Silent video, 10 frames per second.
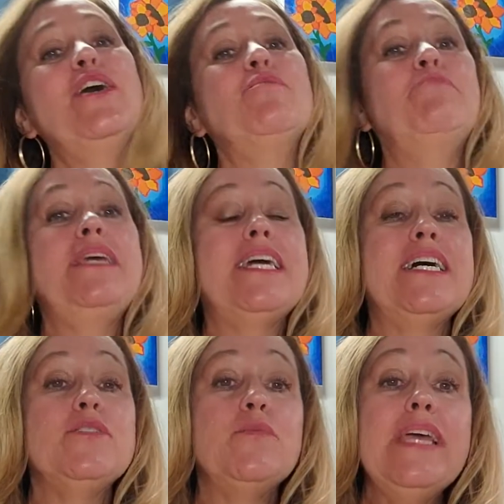
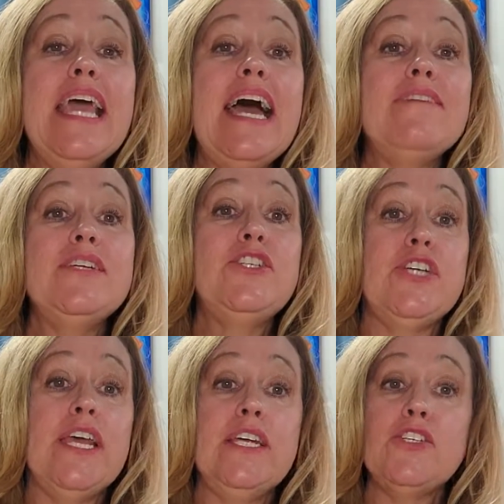because we have to
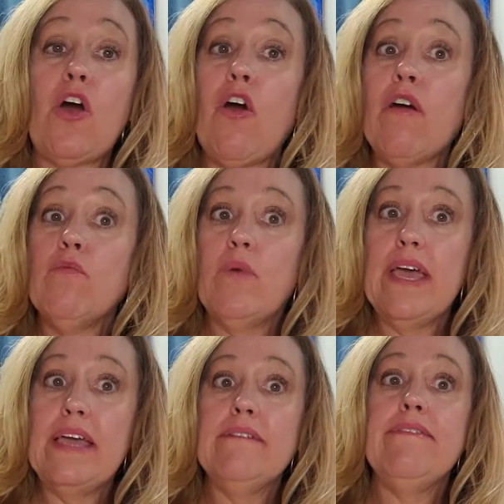change our
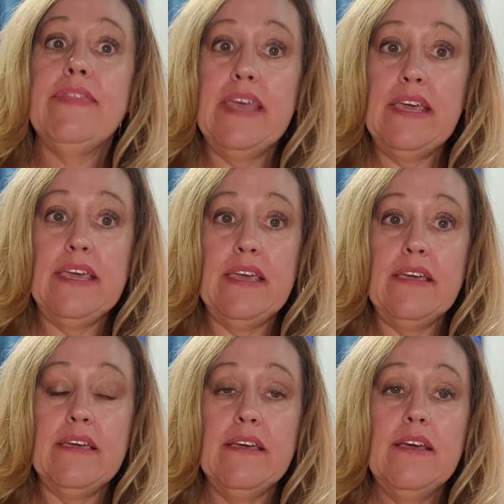way of thinking.
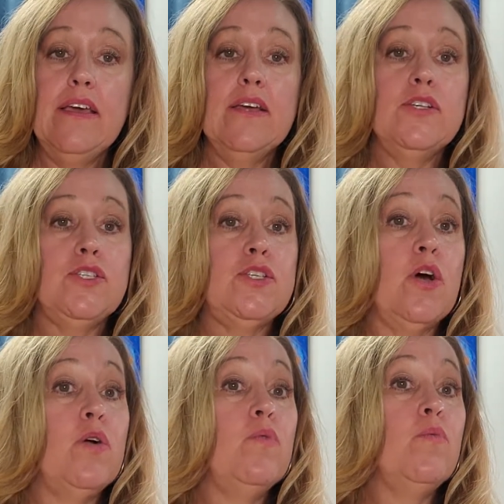
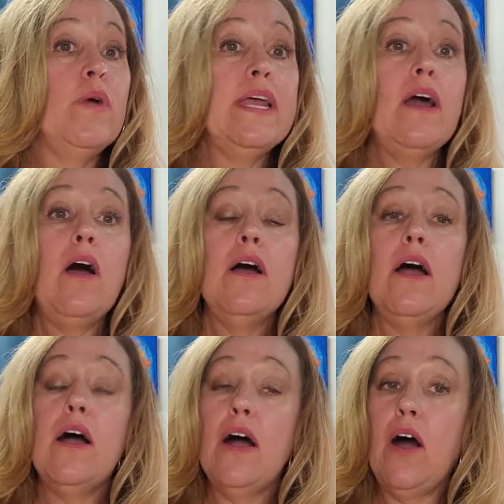So when
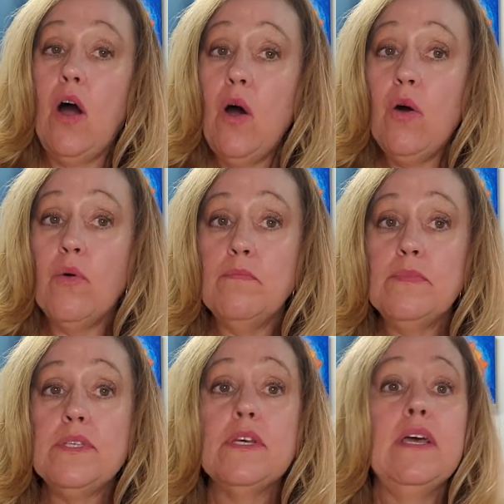
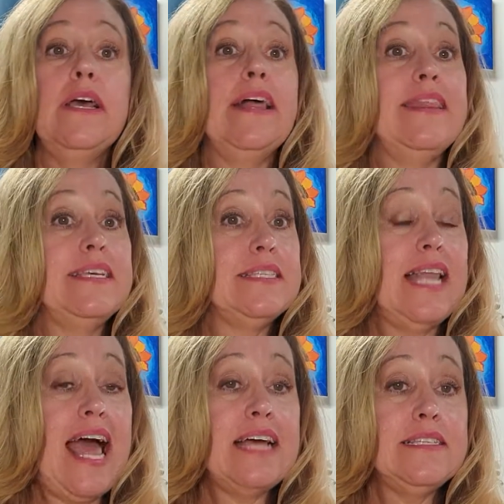homes this
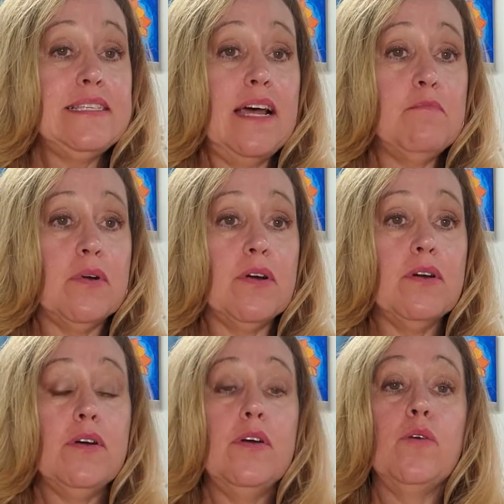last
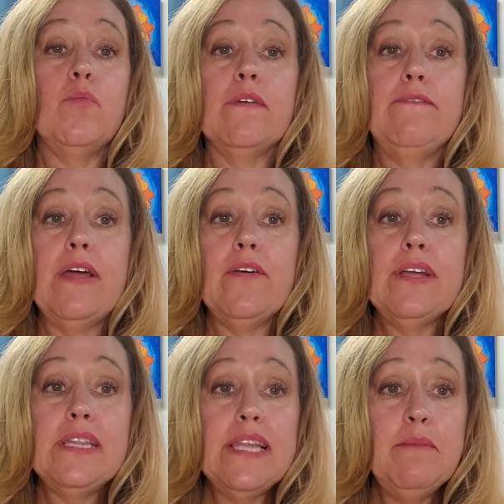summer were very
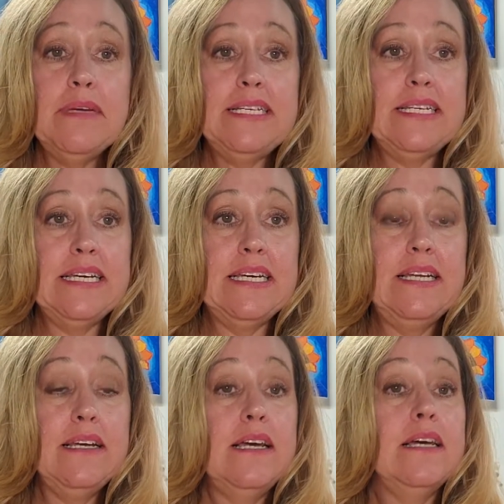
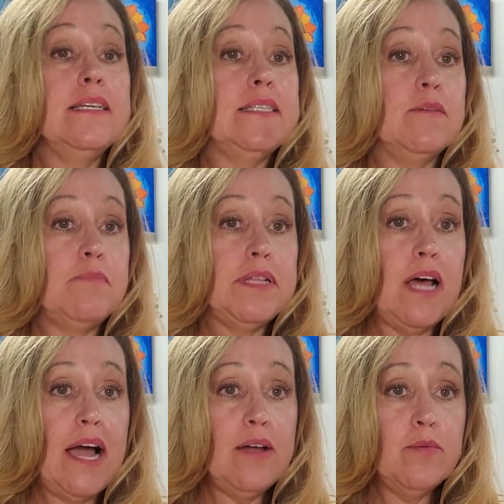limited,
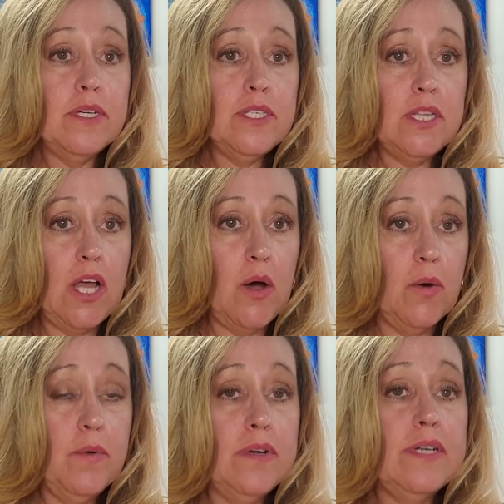supply was
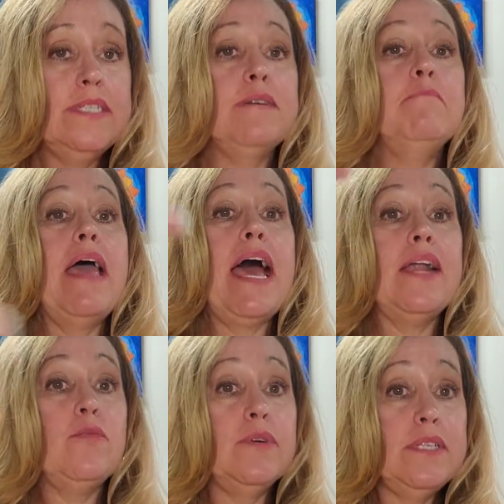low,
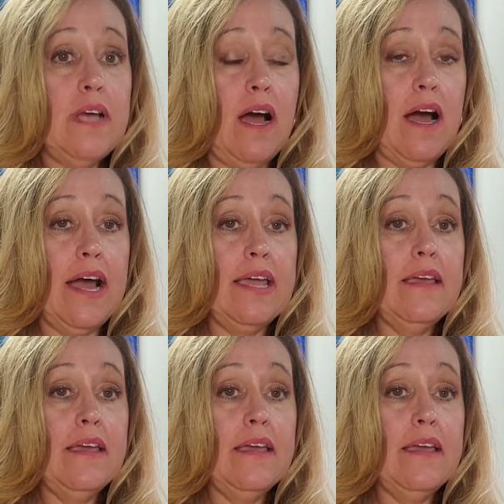demand was high,